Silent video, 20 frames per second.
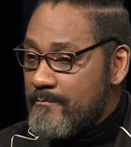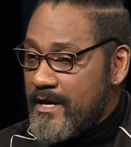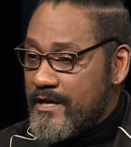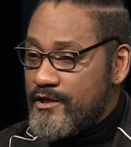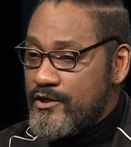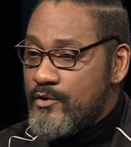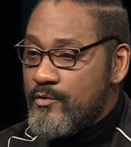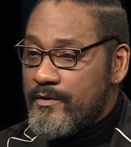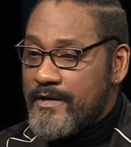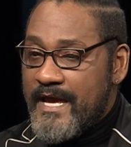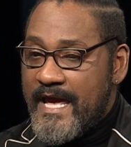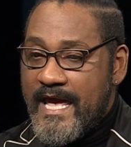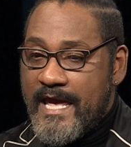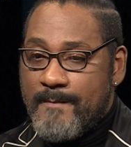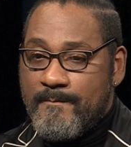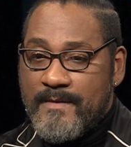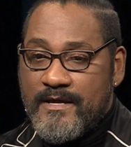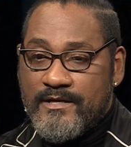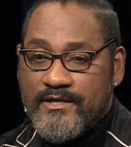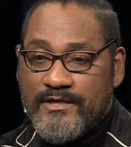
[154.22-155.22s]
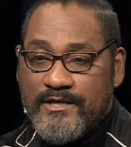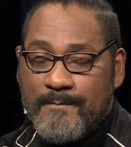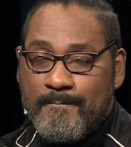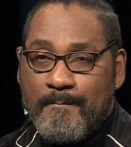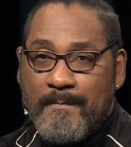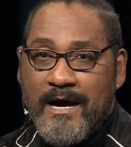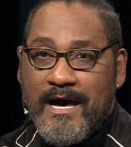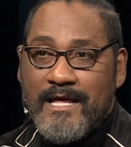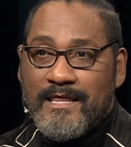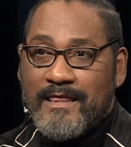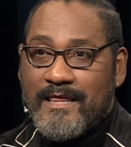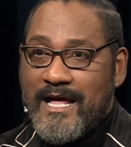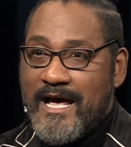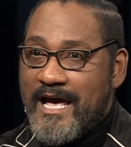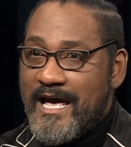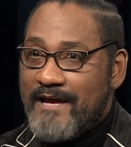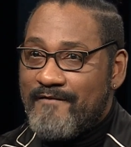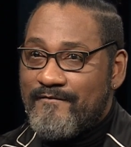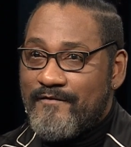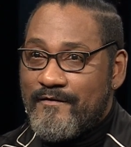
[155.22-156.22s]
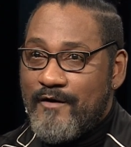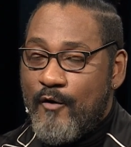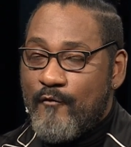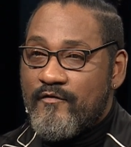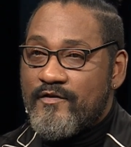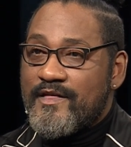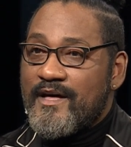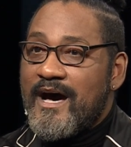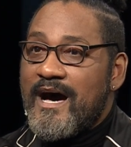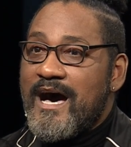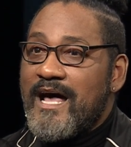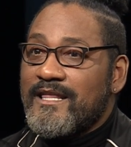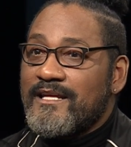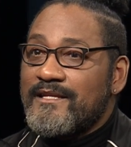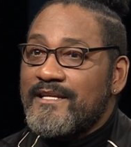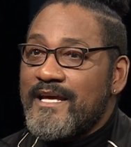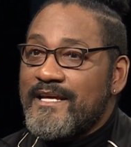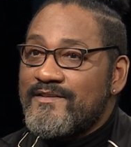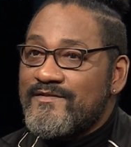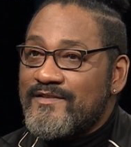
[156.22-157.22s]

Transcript: but you came into wow. my life over the holiday